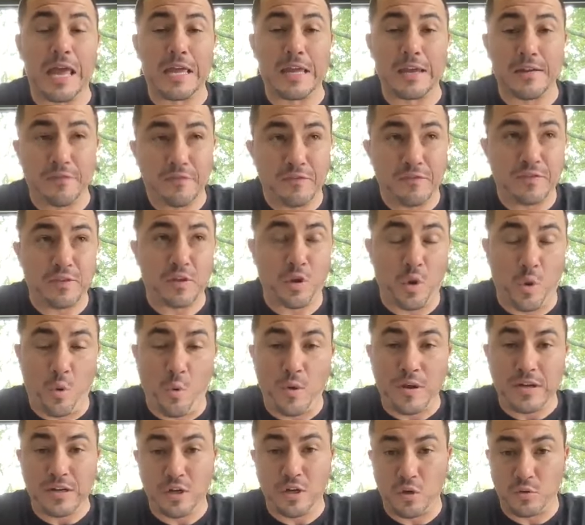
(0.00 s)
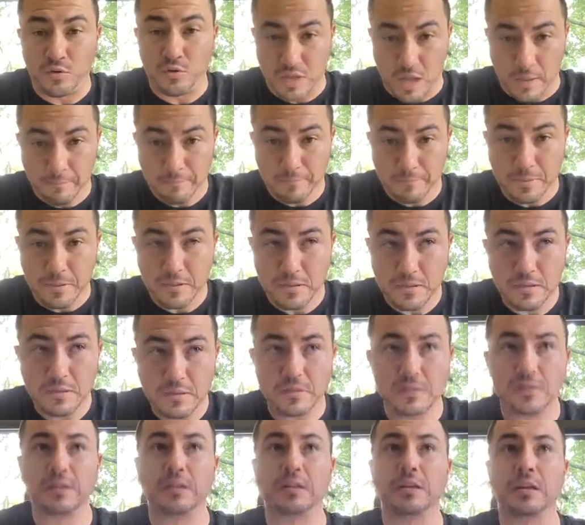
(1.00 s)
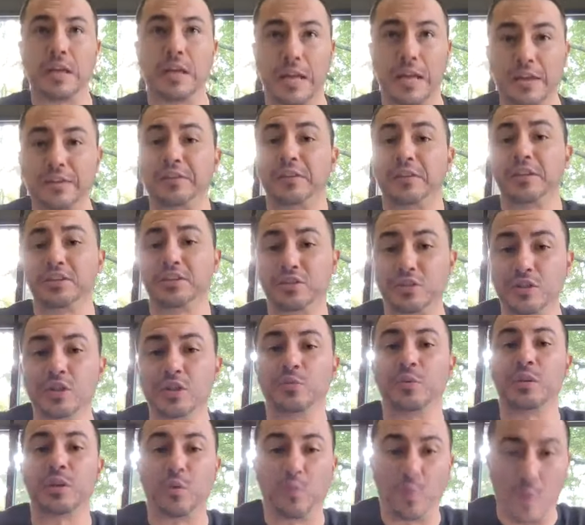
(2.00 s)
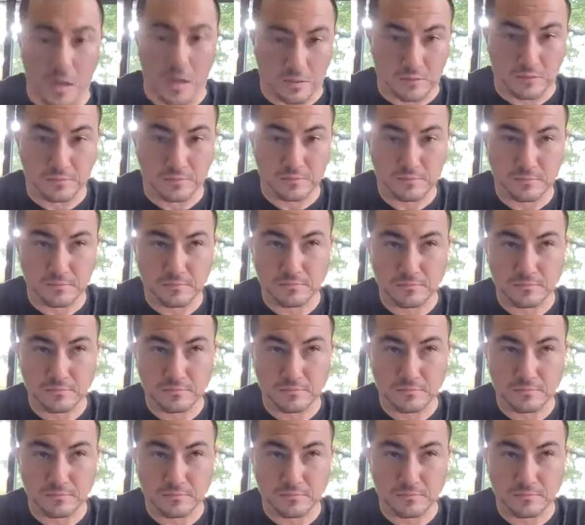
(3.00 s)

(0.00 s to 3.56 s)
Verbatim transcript: If the coin goes up, Anthony's doing well.